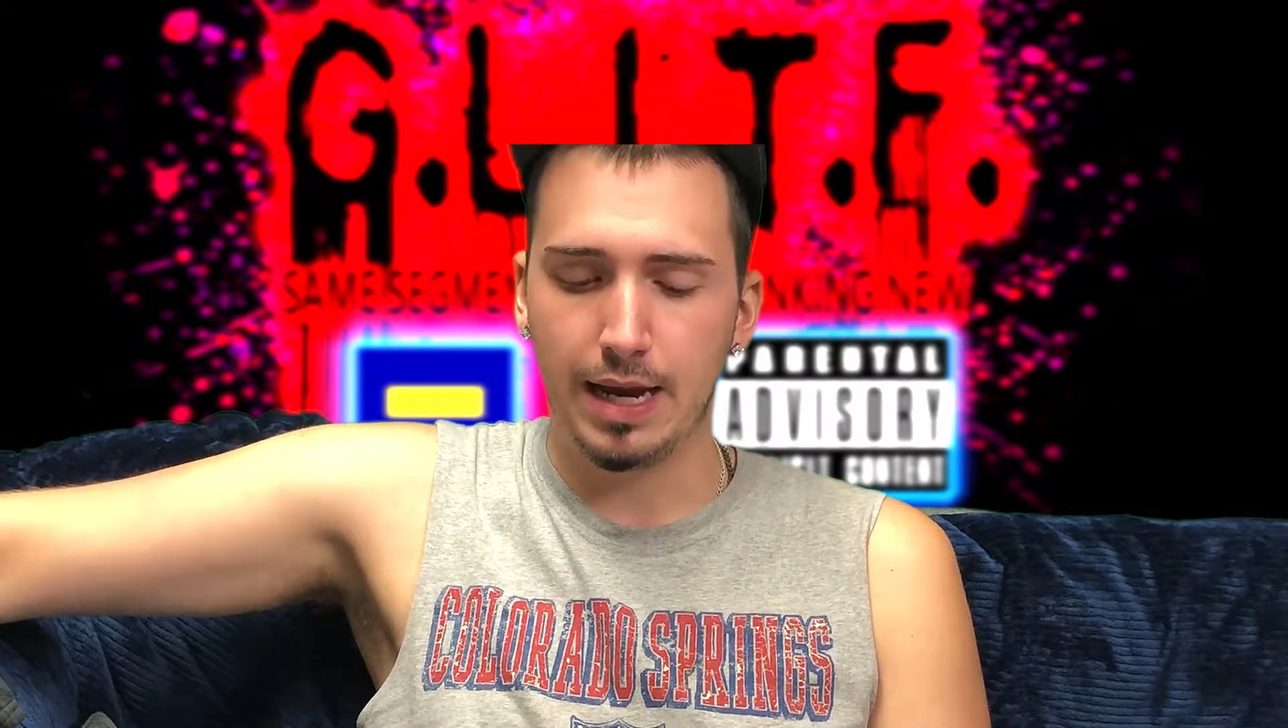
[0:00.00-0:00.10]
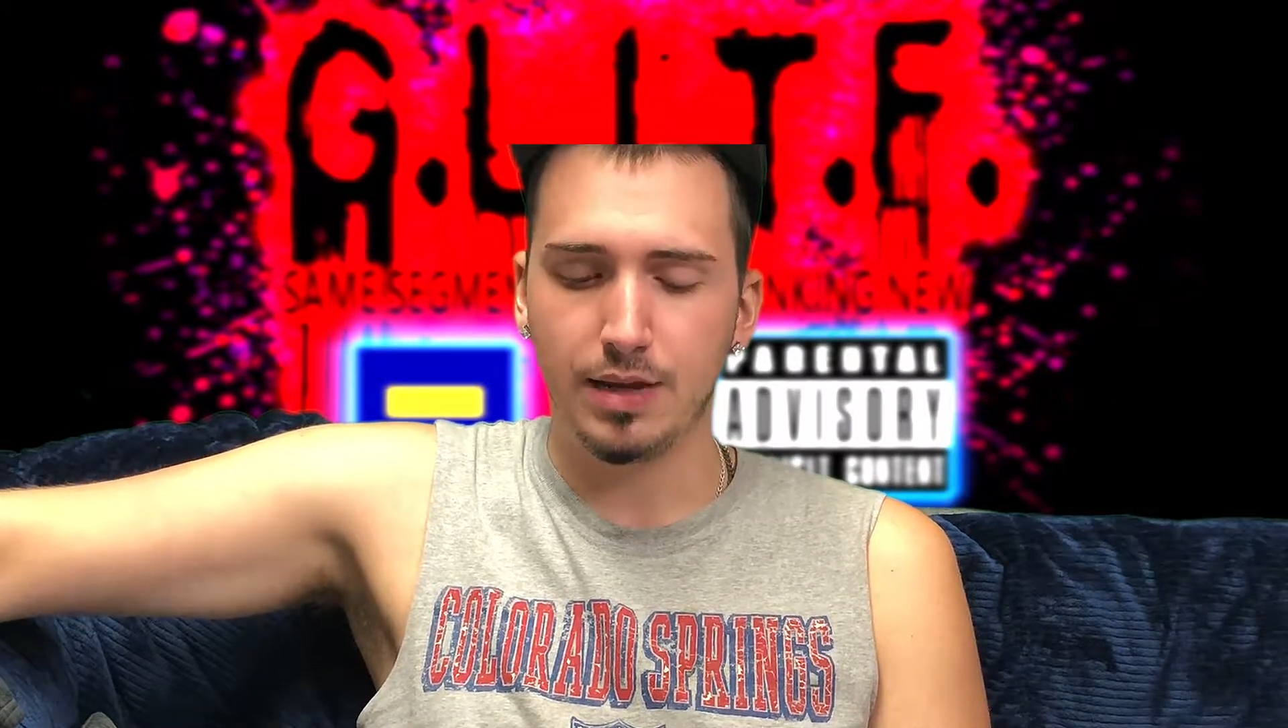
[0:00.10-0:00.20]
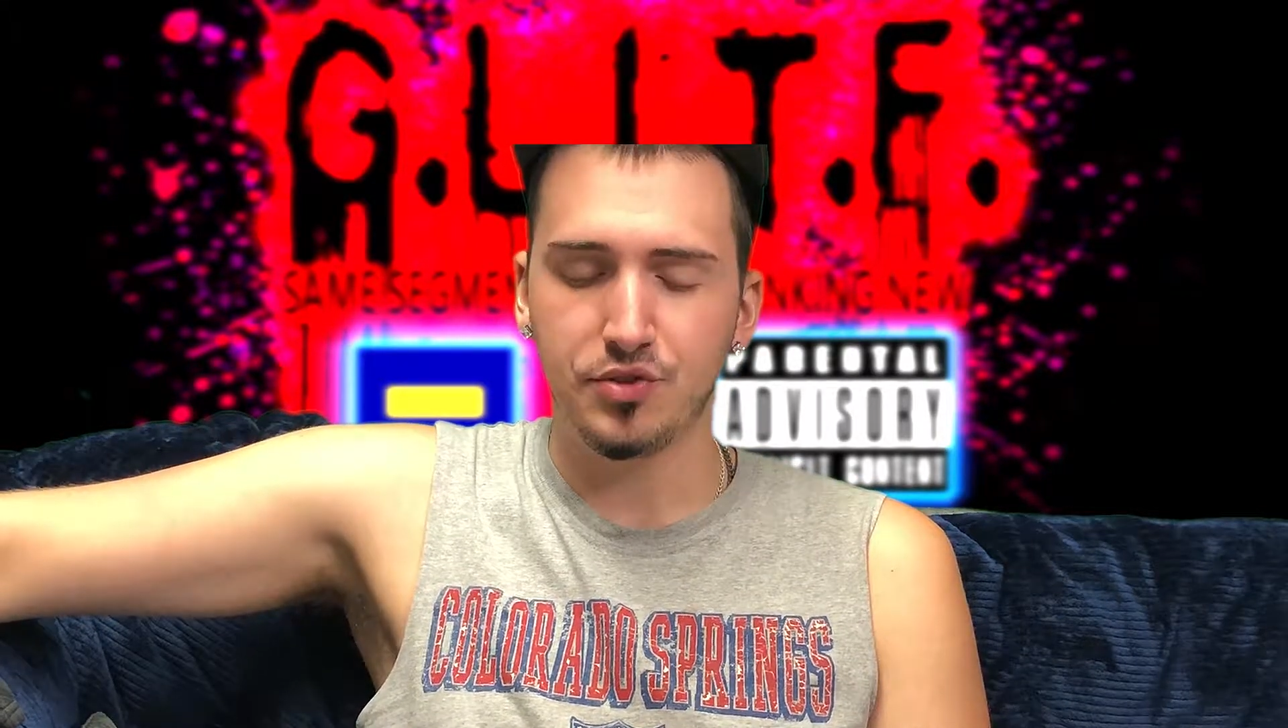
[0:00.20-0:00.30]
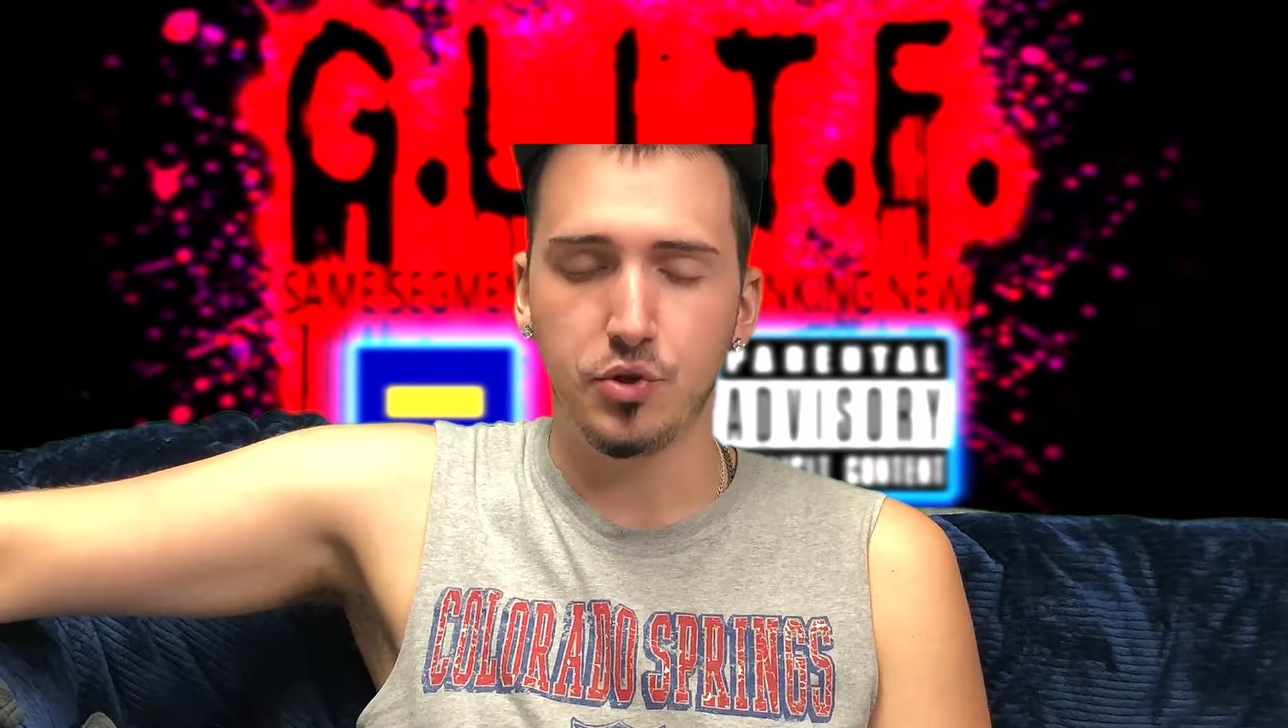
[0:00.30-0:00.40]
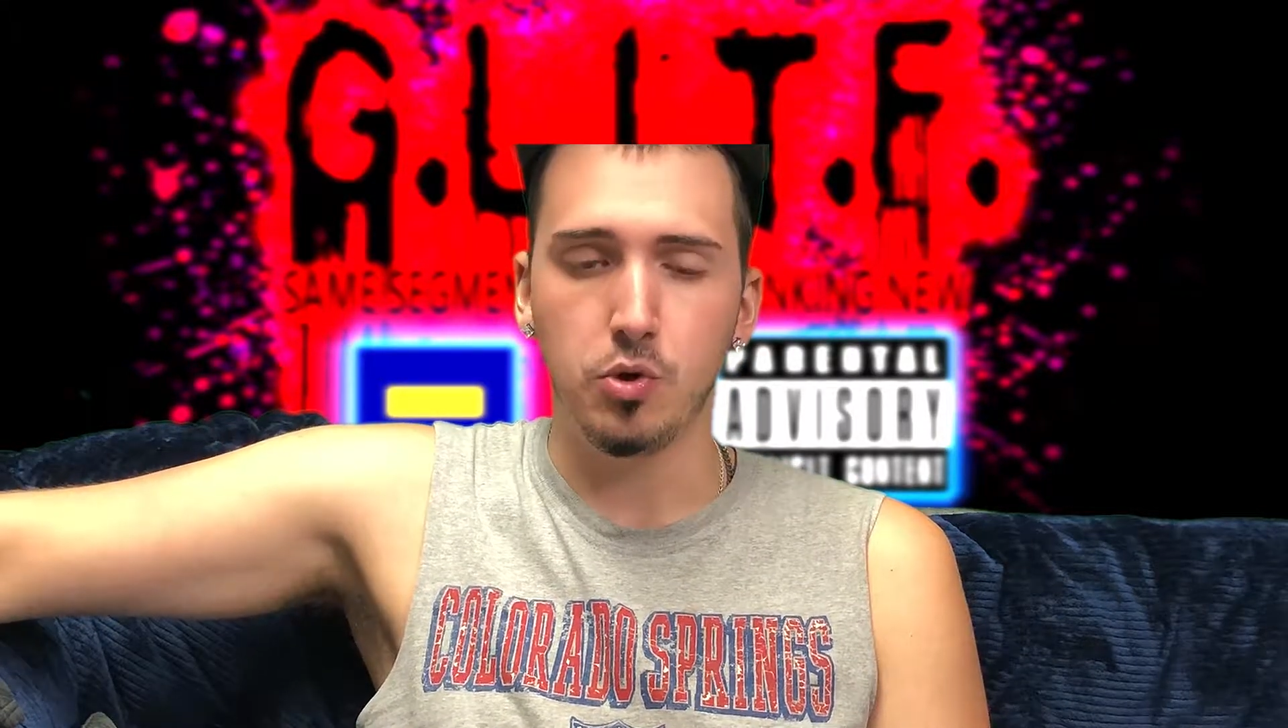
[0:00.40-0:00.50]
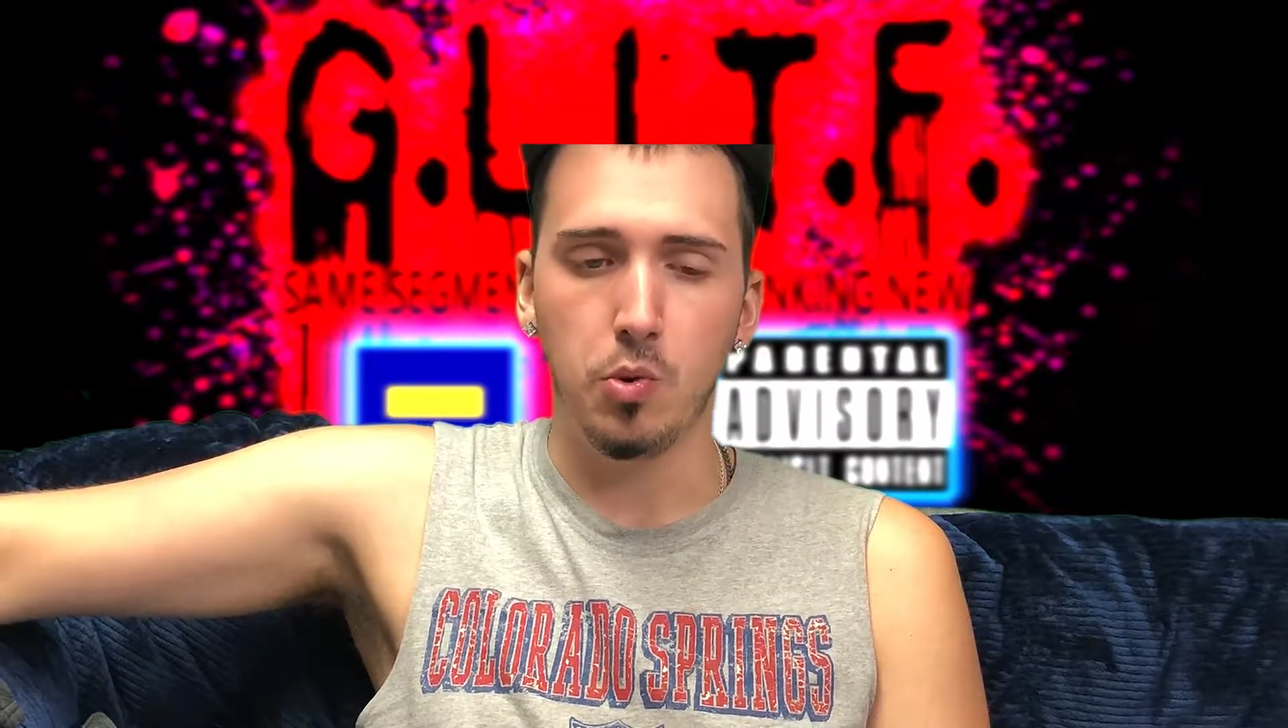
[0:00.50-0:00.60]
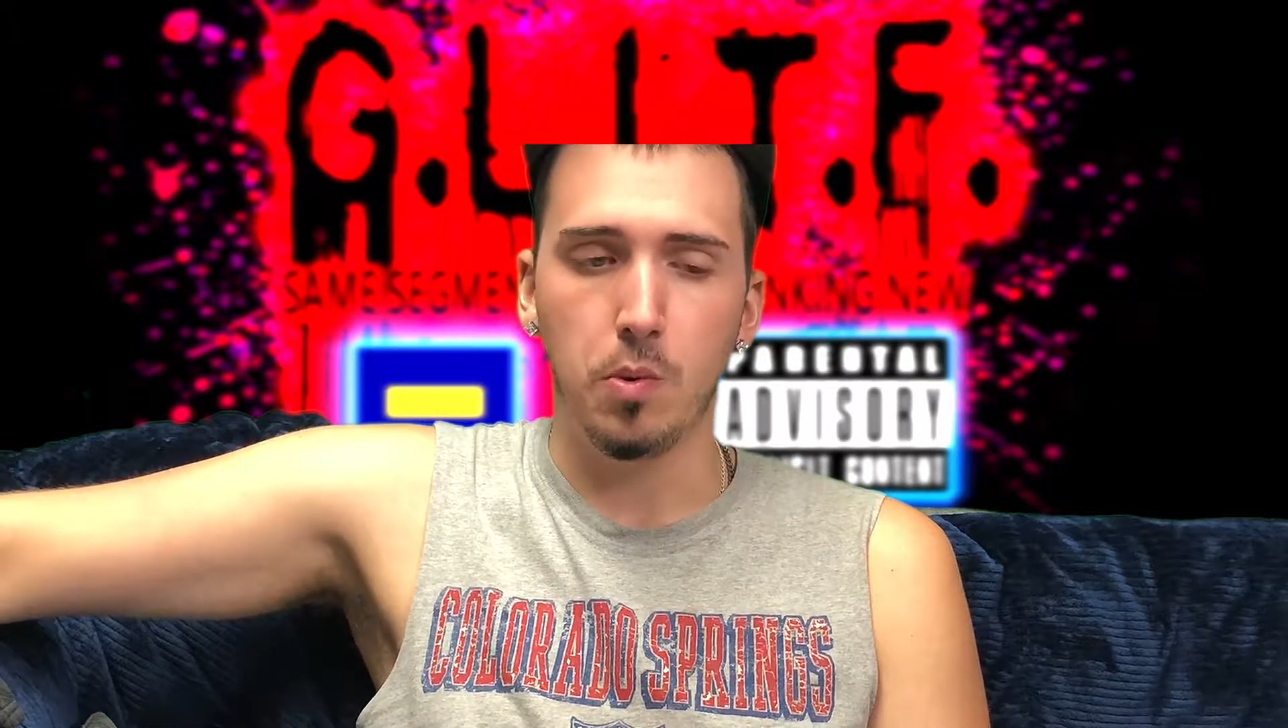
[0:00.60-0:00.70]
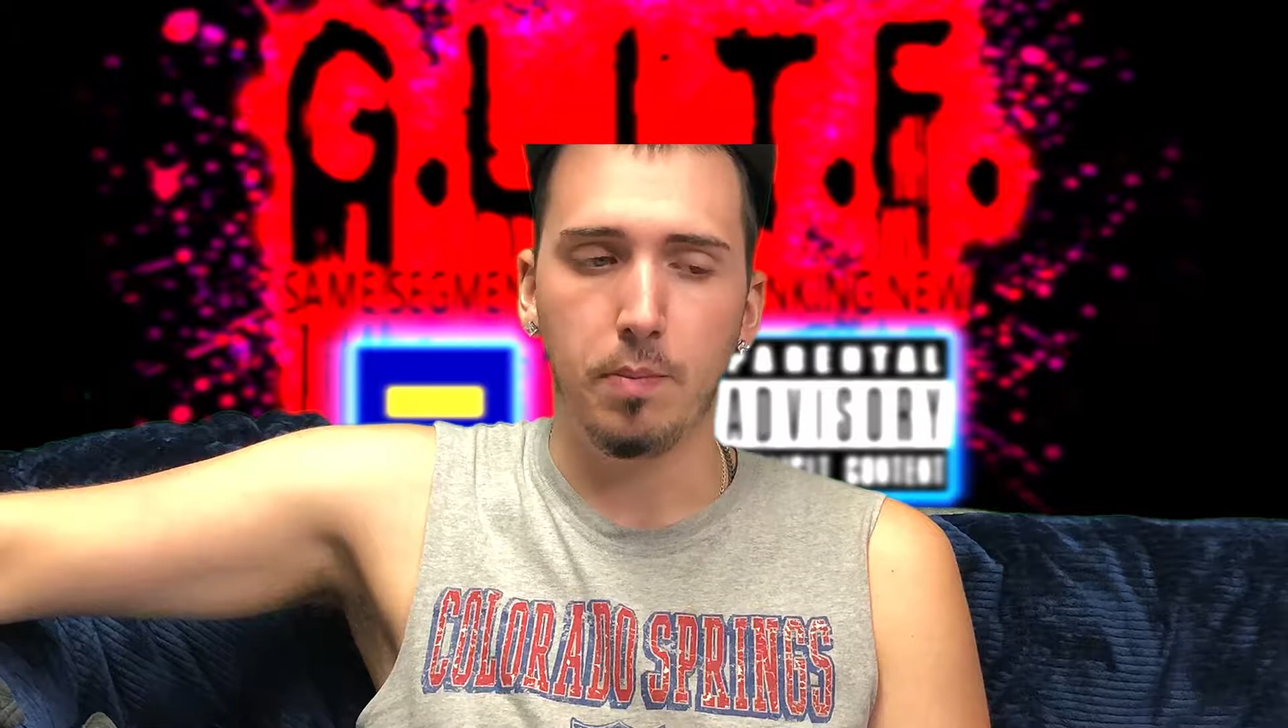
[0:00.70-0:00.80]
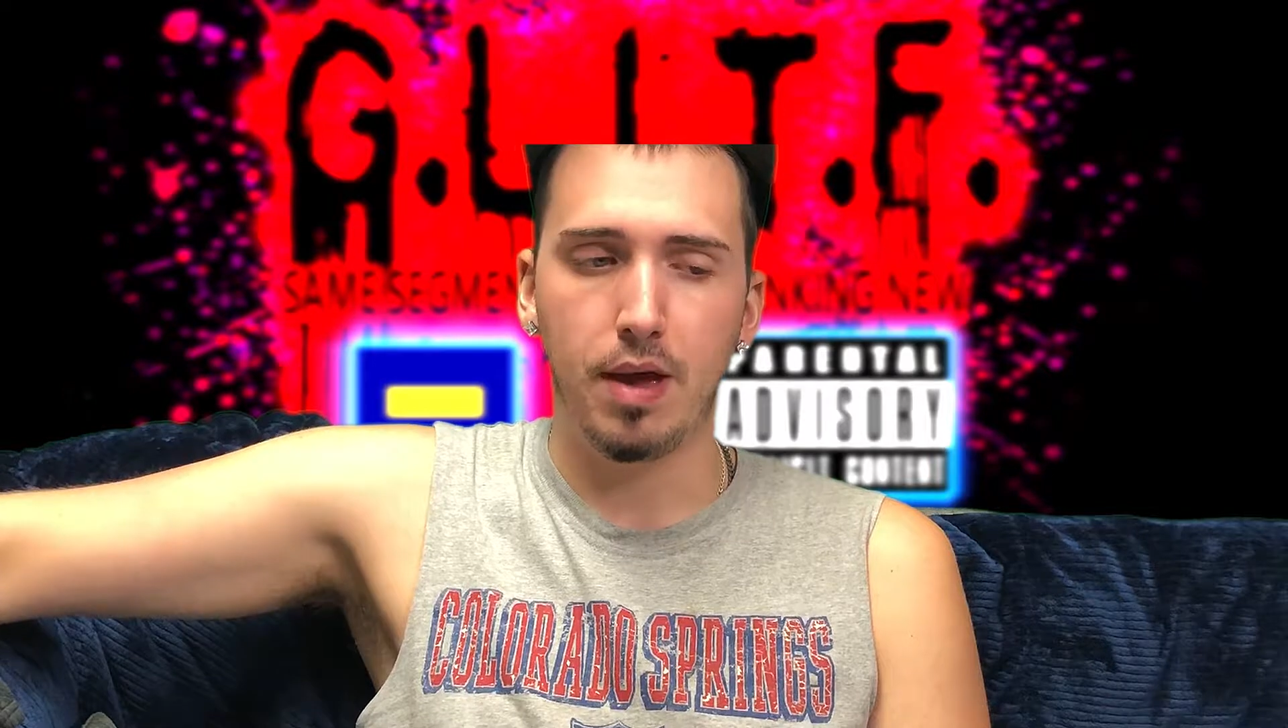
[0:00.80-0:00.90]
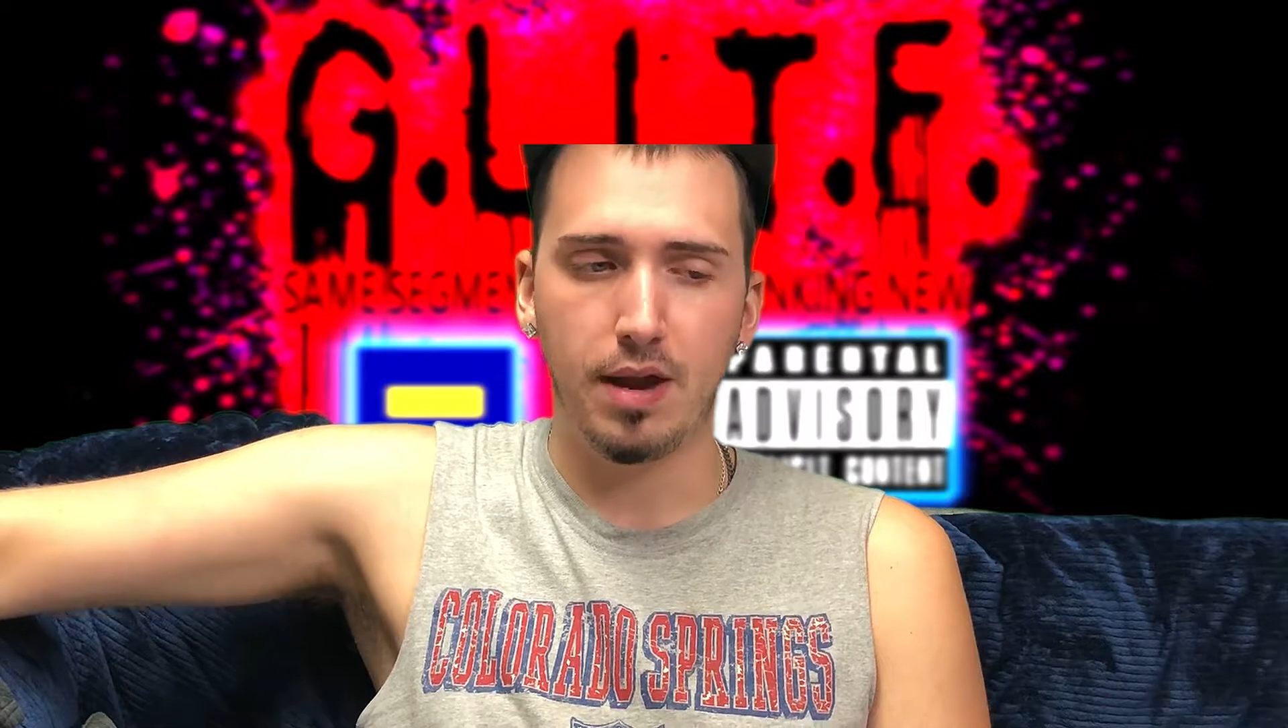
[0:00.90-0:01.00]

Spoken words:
linked to